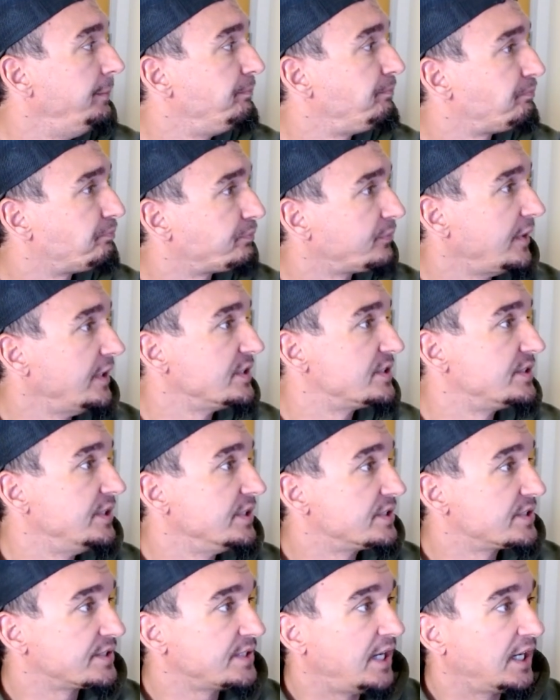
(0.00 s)
This
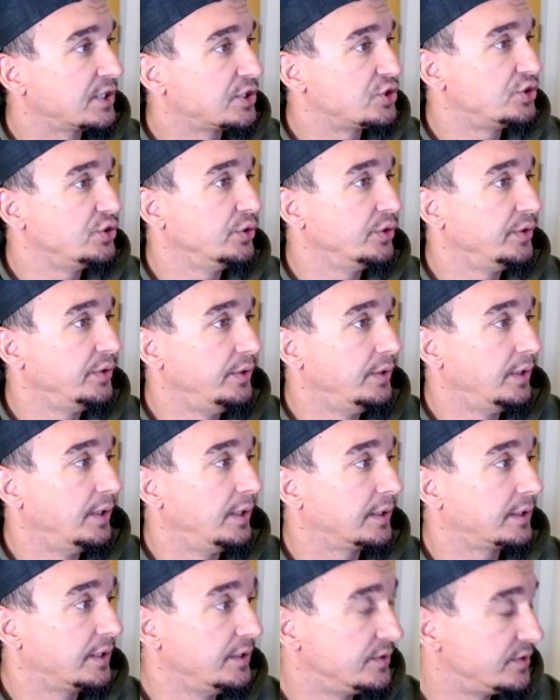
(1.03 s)
stock should
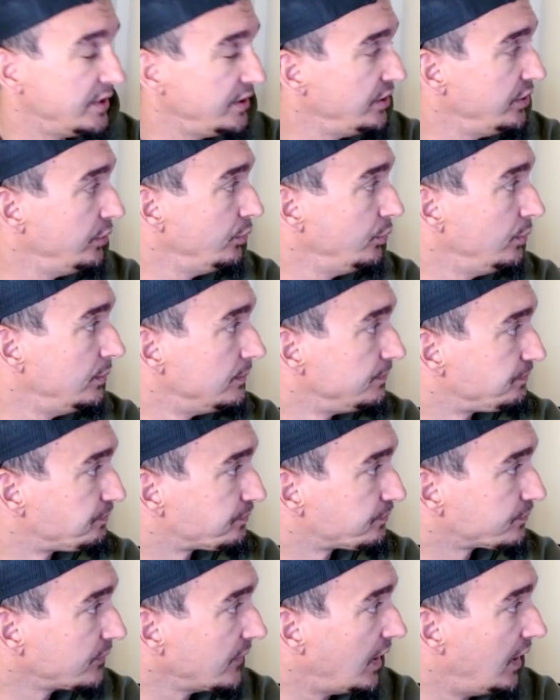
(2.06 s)
continue
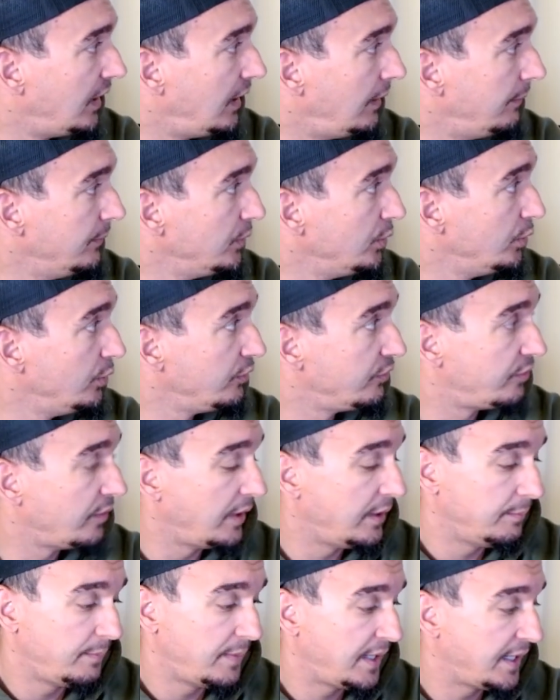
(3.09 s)
a move.
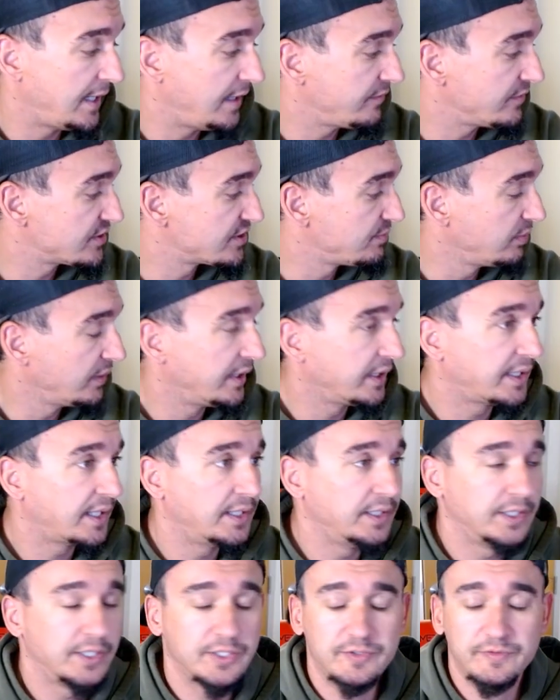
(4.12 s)
It may have a split again
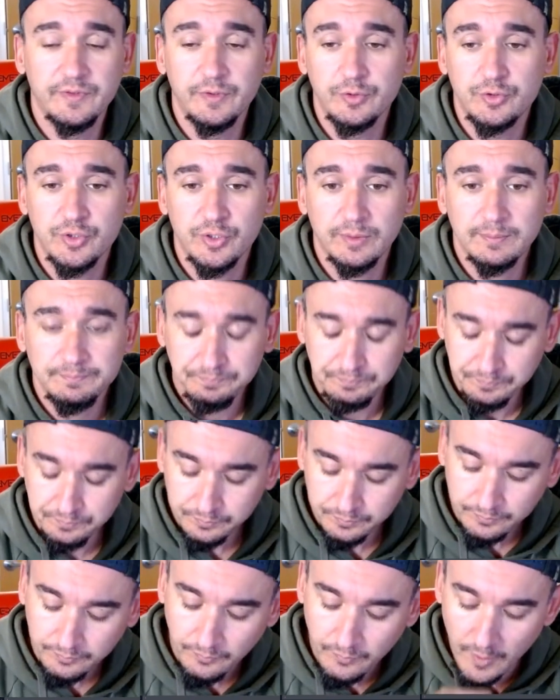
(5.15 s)
in its future.
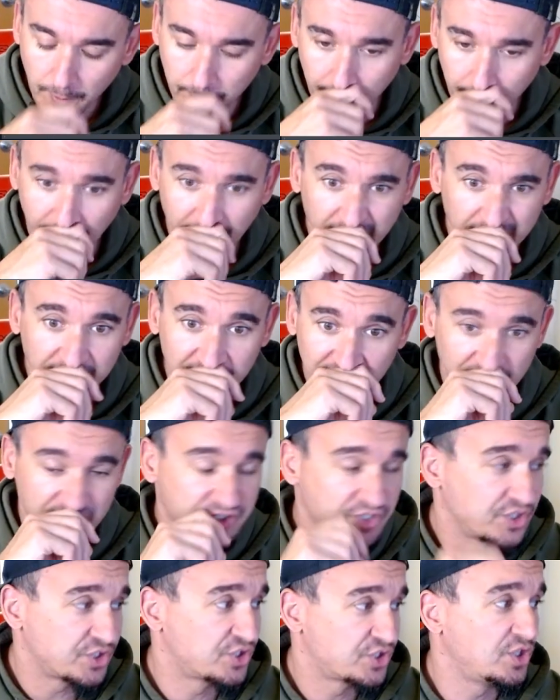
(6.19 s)
But there's
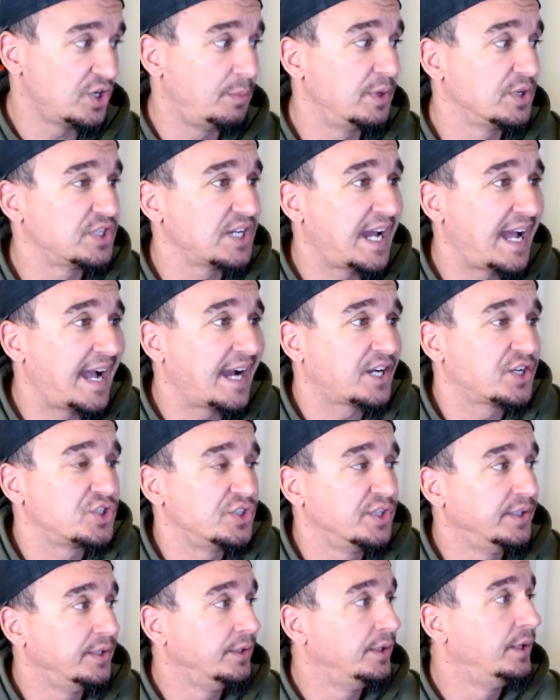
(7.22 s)
just so much
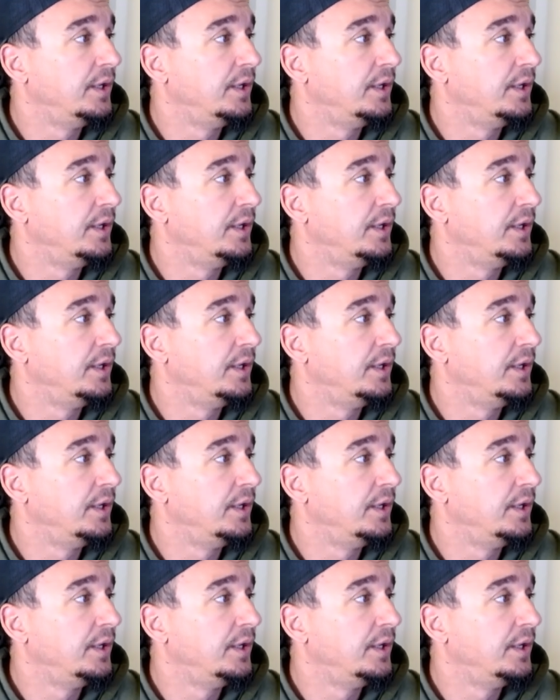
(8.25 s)
action